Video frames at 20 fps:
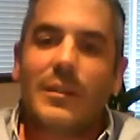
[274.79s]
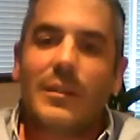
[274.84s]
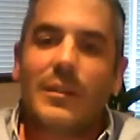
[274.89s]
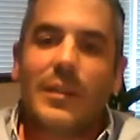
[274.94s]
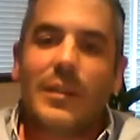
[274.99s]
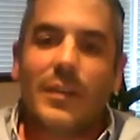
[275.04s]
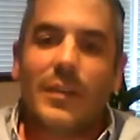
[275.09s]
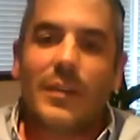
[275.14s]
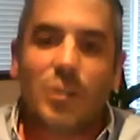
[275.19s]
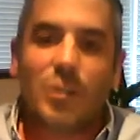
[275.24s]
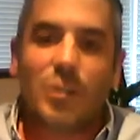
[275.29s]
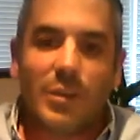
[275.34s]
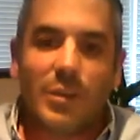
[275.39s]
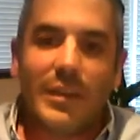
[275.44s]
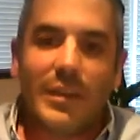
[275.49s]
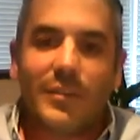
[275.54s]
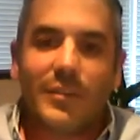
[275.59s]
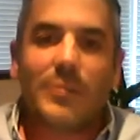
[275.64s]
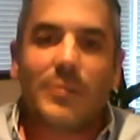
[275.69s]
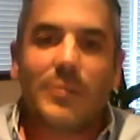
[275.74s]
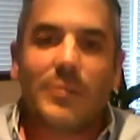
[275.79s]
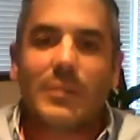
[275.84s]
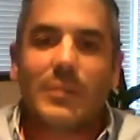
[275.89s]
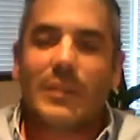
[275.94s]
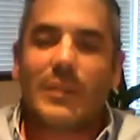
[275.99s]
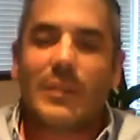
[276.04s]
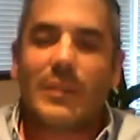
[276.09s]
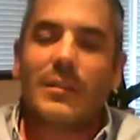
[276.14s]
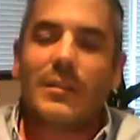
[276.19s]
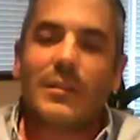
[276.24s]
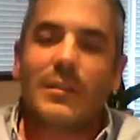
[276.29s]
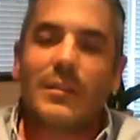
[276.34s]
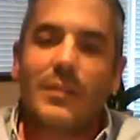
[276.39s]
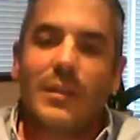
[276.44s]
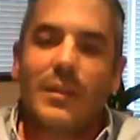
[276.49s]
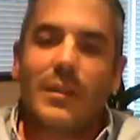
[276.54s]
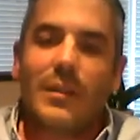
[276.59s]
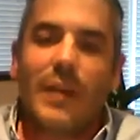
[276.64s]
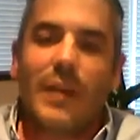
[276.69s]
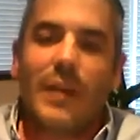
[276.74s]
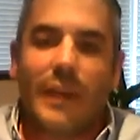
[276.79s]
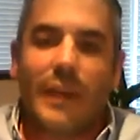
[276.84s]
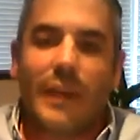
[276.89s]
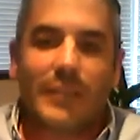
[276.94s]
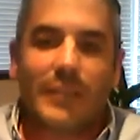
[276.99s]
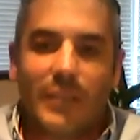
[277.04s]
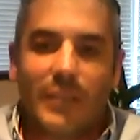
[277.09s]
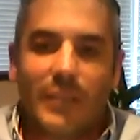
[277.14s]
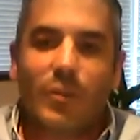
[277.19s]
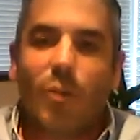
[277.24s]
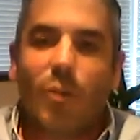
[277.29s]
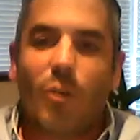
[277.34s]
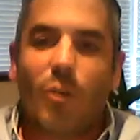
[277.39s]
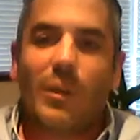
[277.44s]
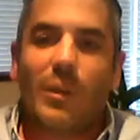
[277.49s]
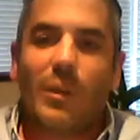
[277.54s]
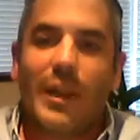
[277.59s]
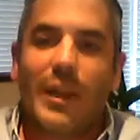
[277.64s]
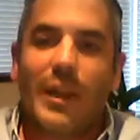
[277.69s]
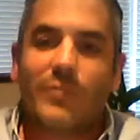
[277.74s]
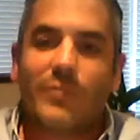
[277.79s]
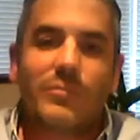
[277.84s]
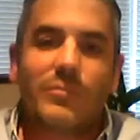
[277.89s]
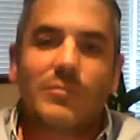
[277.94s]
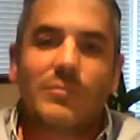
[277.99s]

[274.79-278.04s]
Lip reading: in Judaism, and to live a noble life.